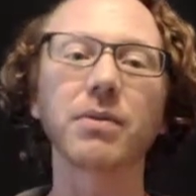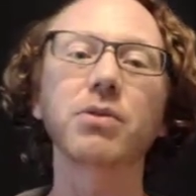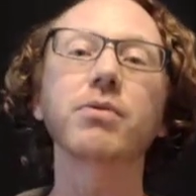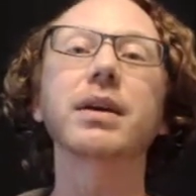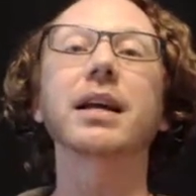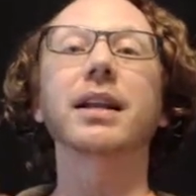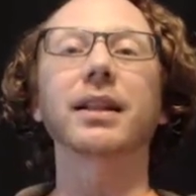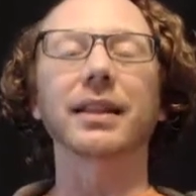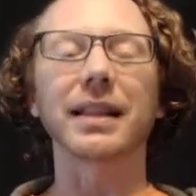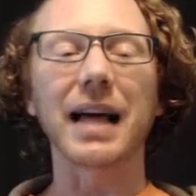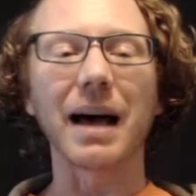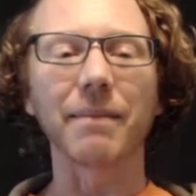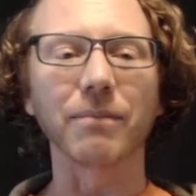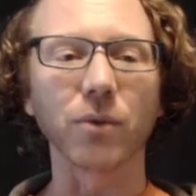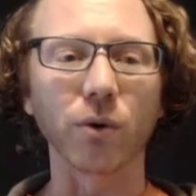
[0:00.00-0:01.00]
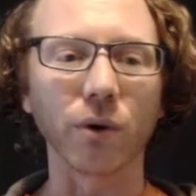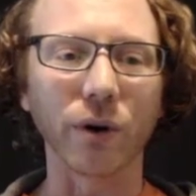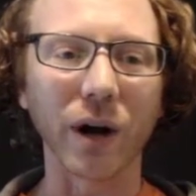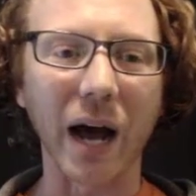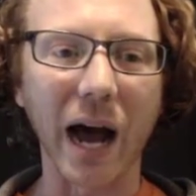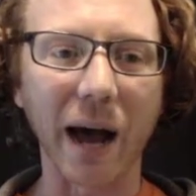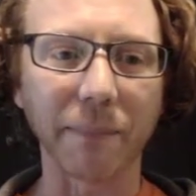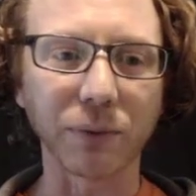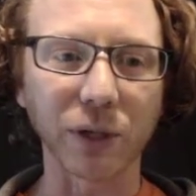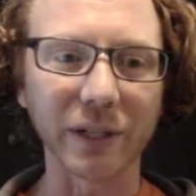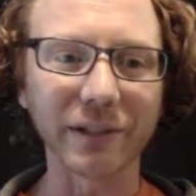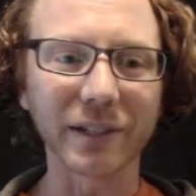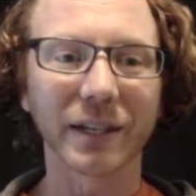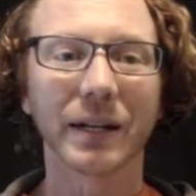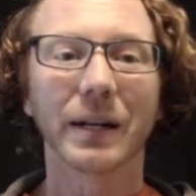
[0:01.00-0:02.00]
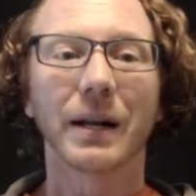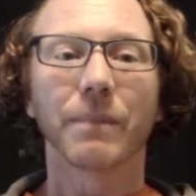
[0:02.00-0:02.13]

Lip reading: You get a lot more options.